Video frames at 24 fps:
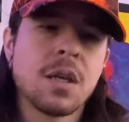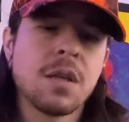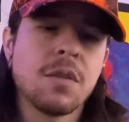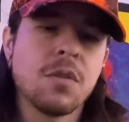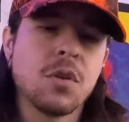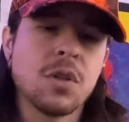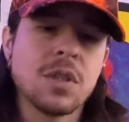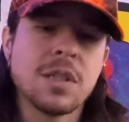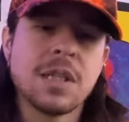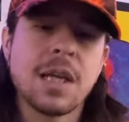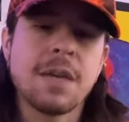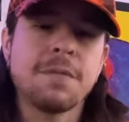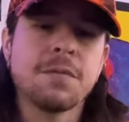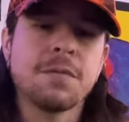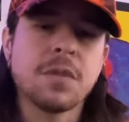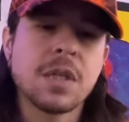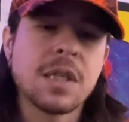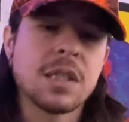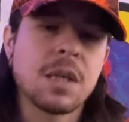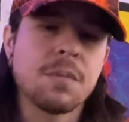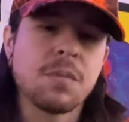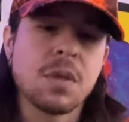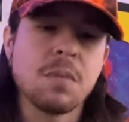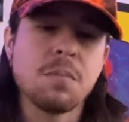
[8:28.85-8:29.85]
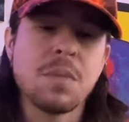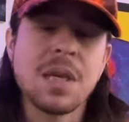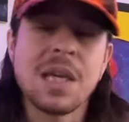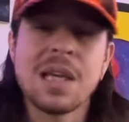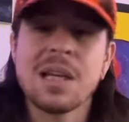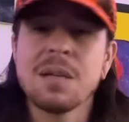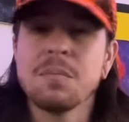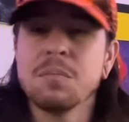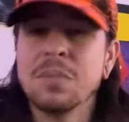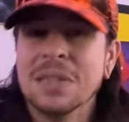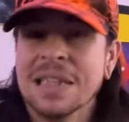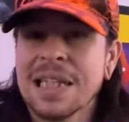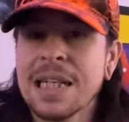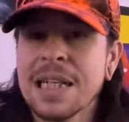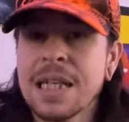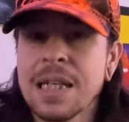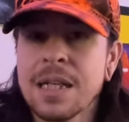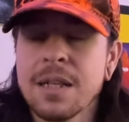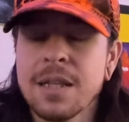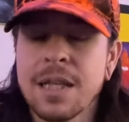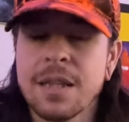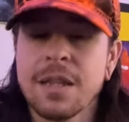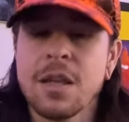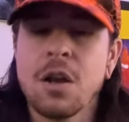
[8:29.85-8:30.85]
there's definitely something being
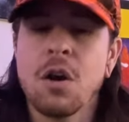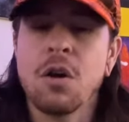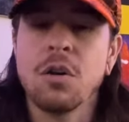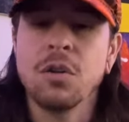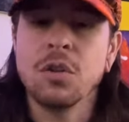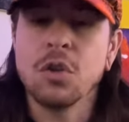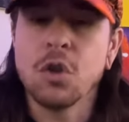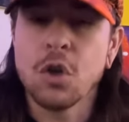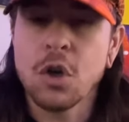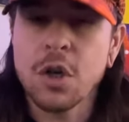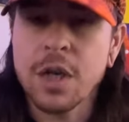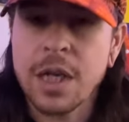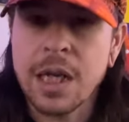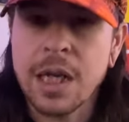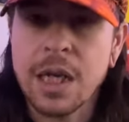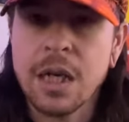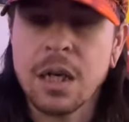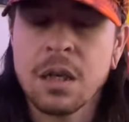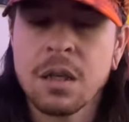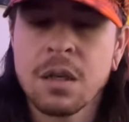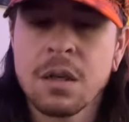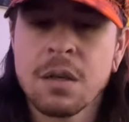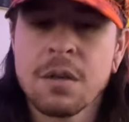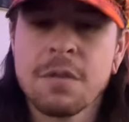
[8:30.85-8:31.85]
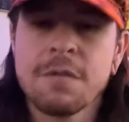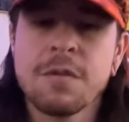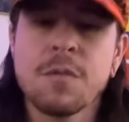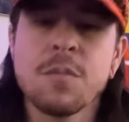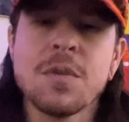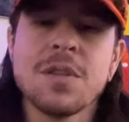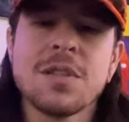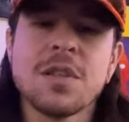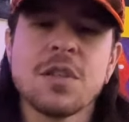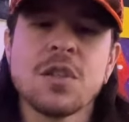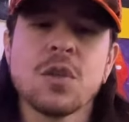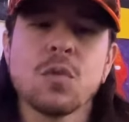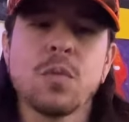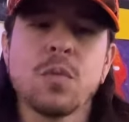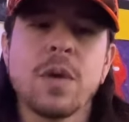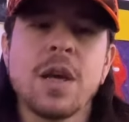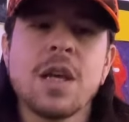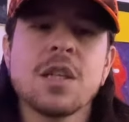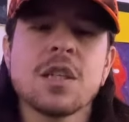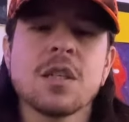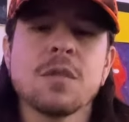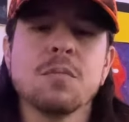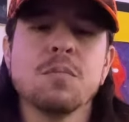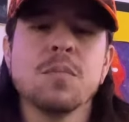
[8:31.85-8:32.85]
completed that they are learning from the
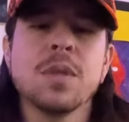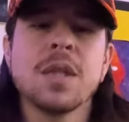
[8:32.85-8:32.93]
situation,